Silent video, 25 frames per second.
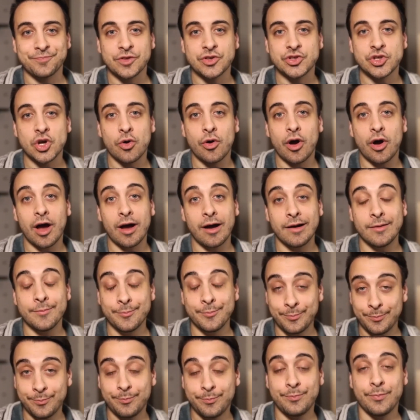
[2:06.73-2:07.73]
So
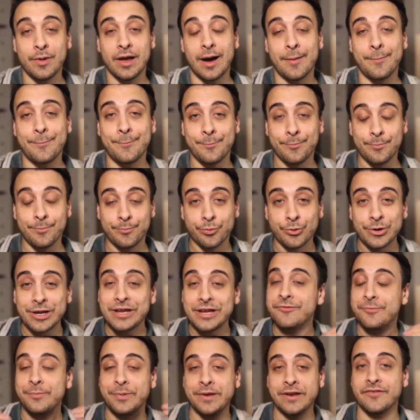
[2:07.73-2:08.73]
a
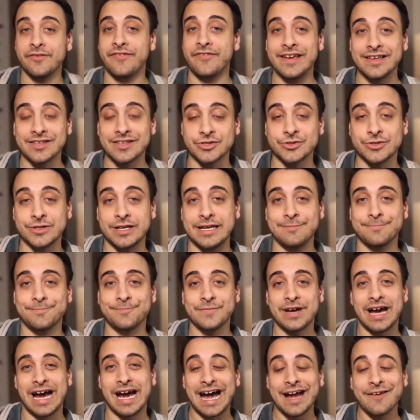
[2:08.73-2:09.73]
brief bit of history.
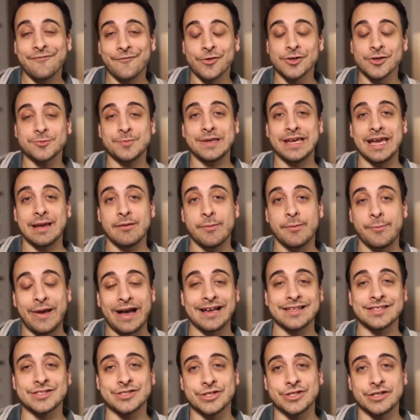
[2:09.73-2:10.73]
I first became a
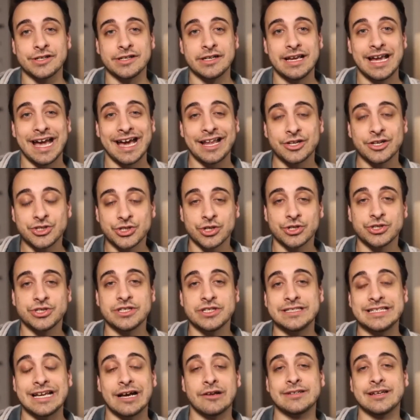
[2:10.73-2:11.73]
pastor at a church
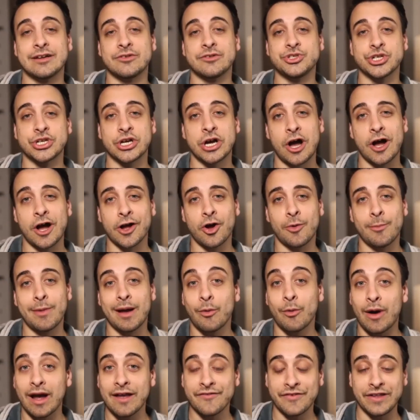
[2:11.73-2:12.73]
in downtown Chicago.
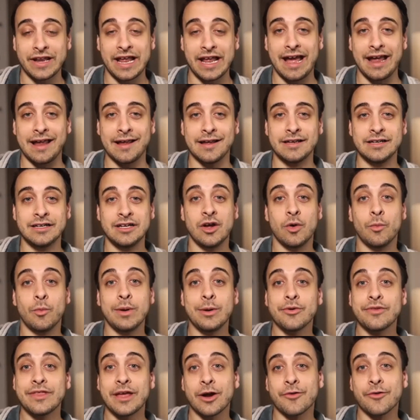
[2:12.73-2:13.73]
My wife and I,
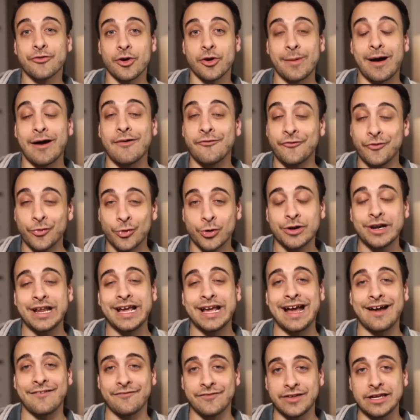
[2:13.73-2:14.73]
we were there for about
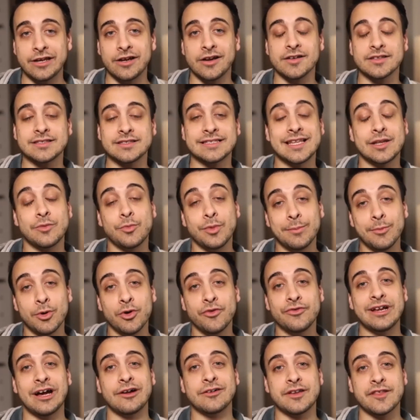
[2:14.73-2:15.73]
4.5 years, and then we
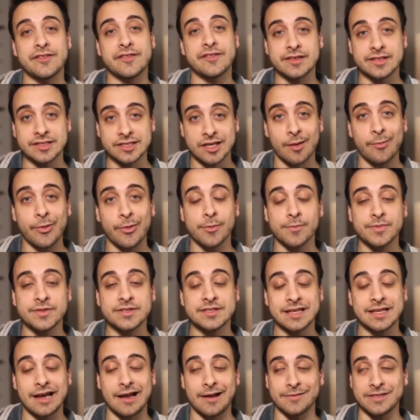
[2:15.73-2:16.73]
moved out to the
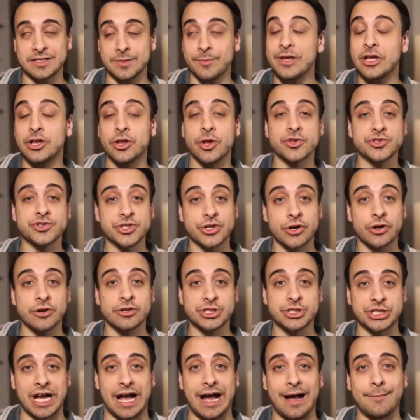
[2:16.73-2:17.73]
suburbs to be closer to
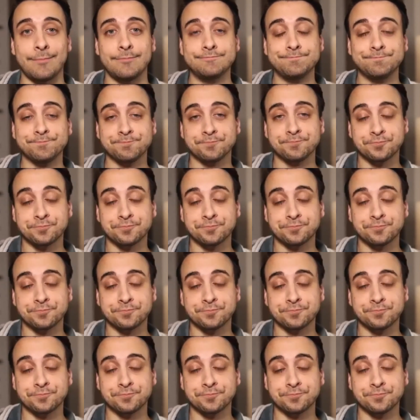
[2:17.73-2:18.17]
her job.